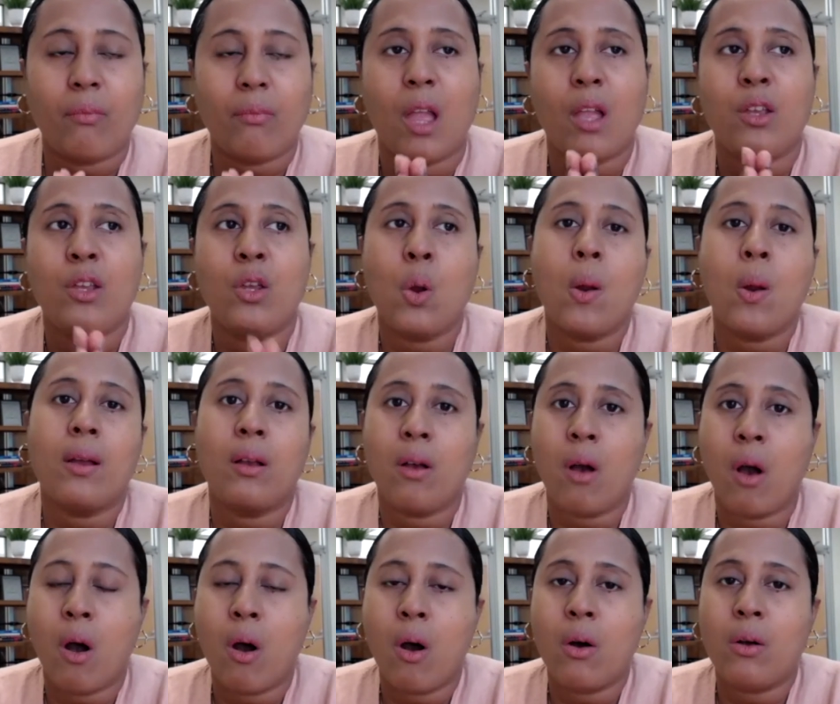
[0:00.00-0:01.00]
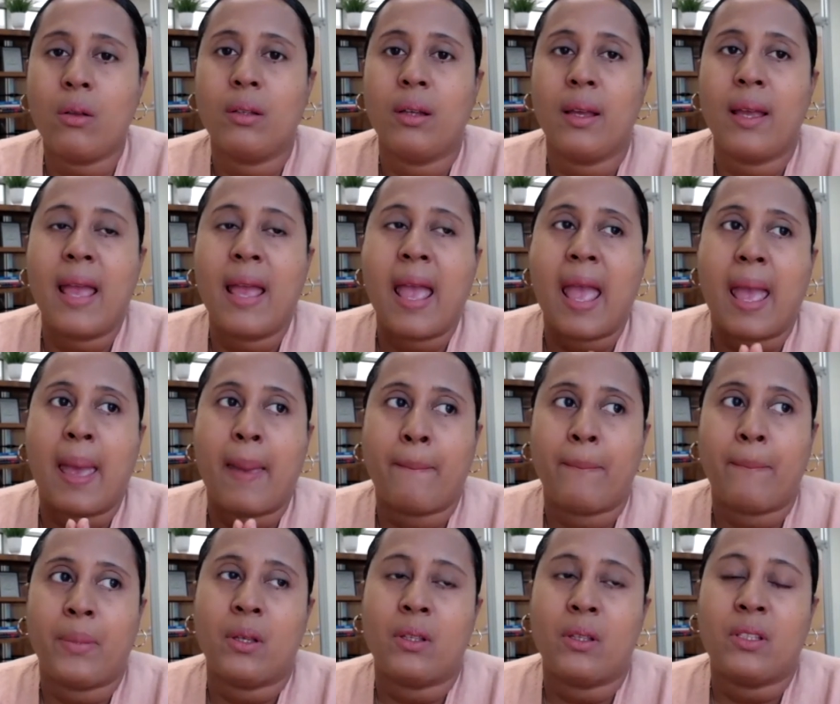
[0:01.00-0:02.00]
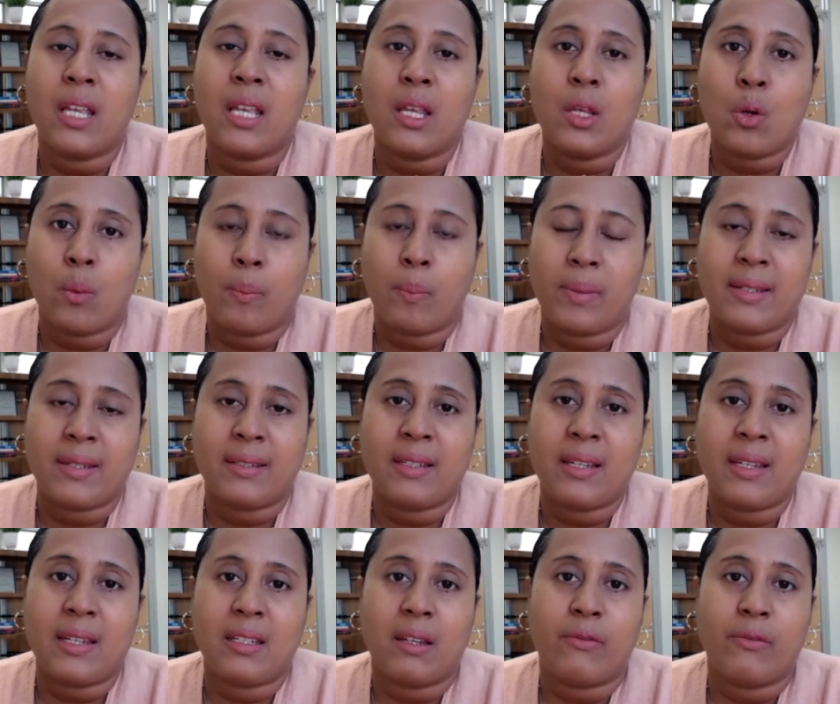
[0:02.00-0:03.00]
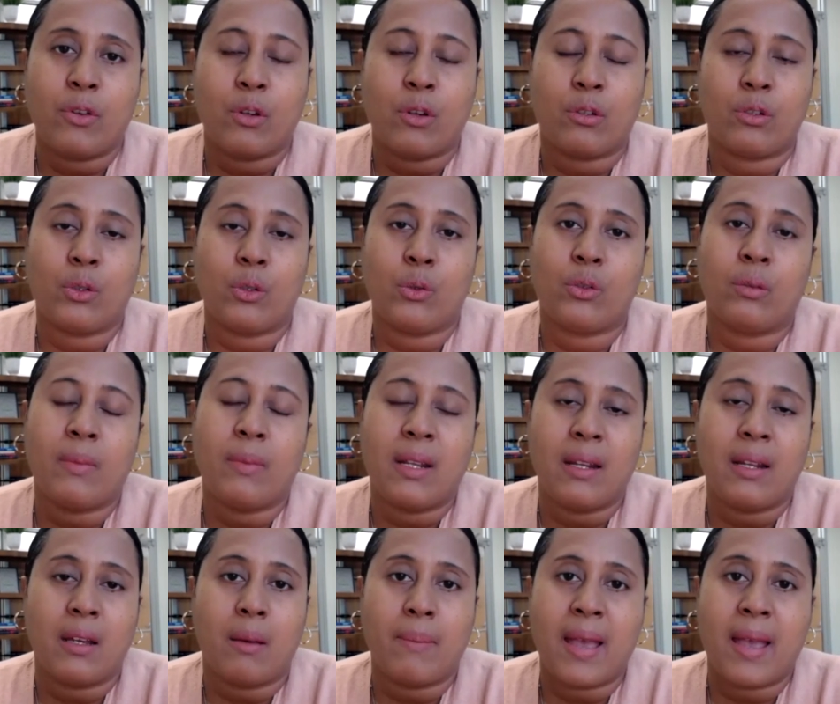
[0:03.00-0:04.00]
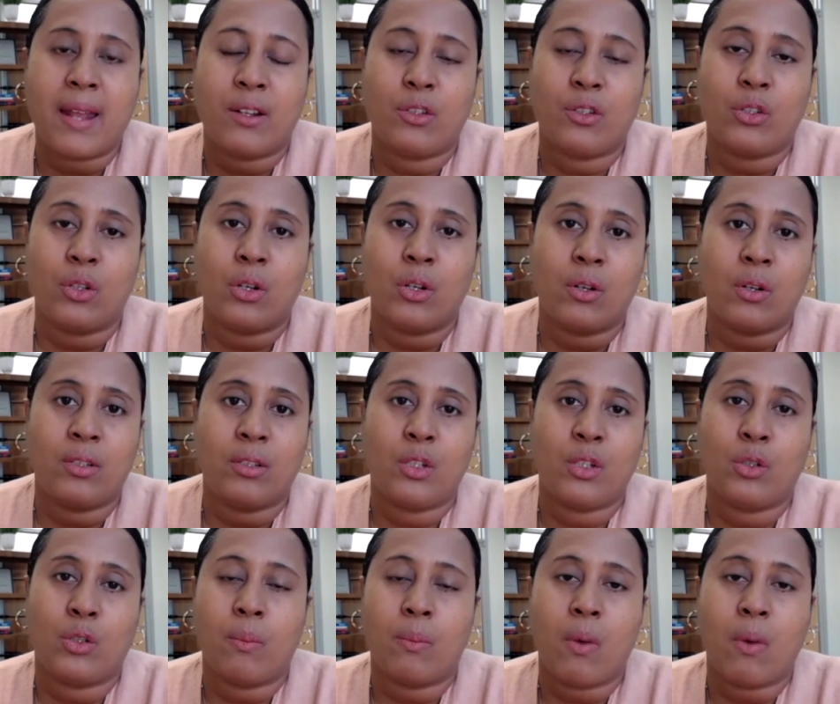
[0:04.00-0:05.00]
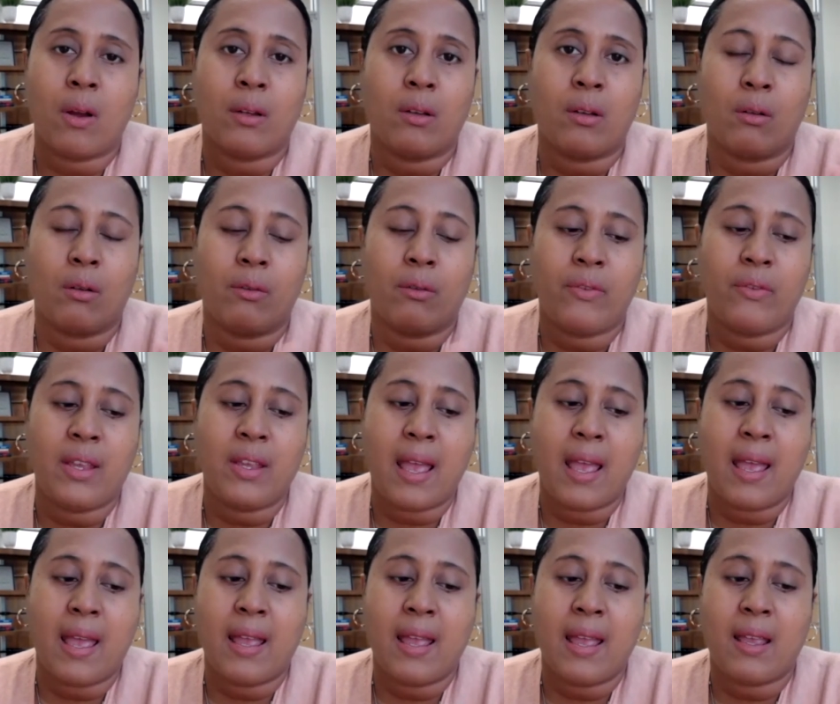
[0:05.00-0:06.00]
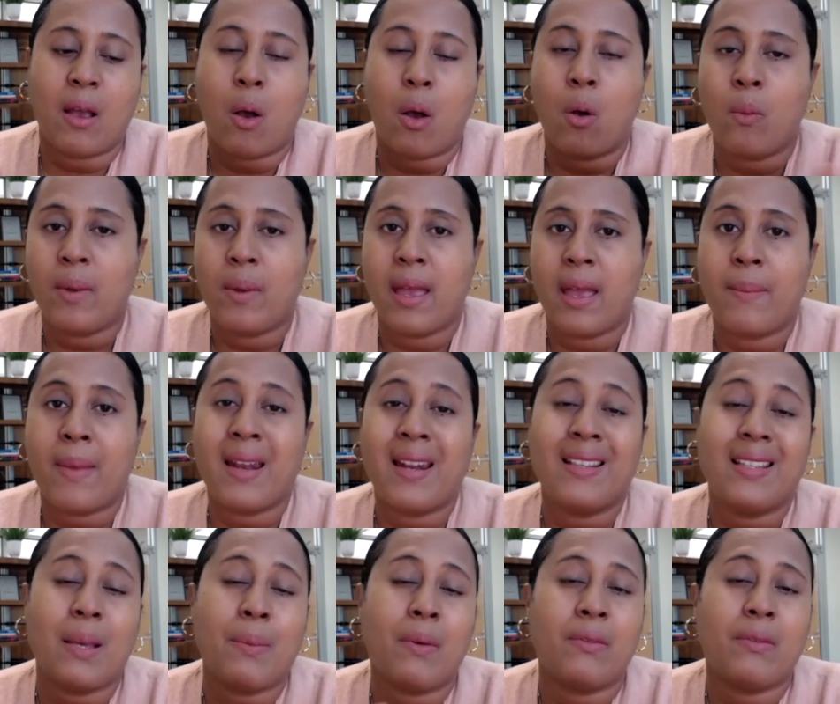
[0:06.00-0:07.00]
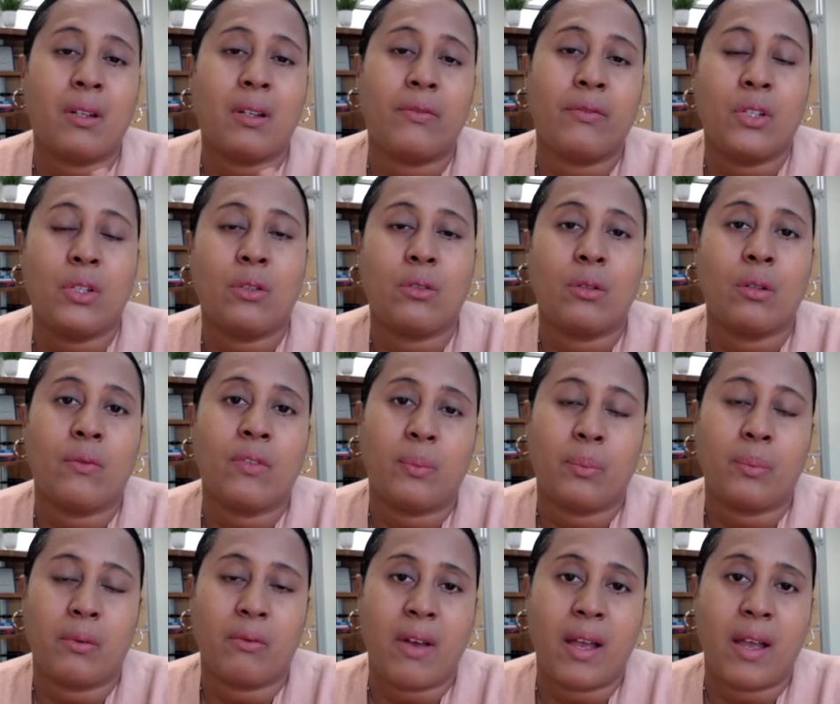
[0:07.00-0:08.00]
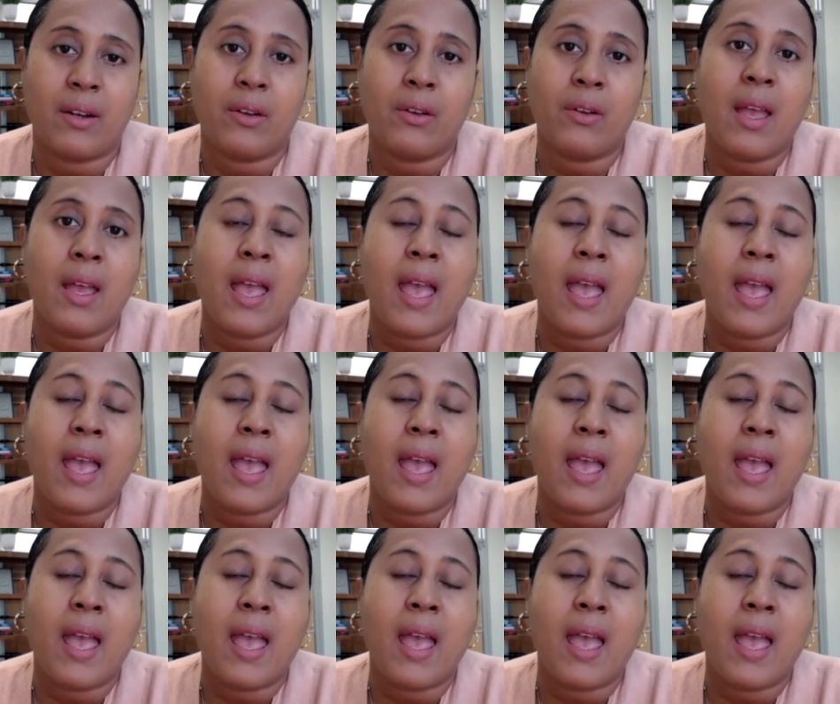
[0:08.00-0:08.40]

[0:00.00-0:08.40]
Your goal and building your business, if you're a social media manager, digital marketer, V A, O B M, any type of done-for-you service provider,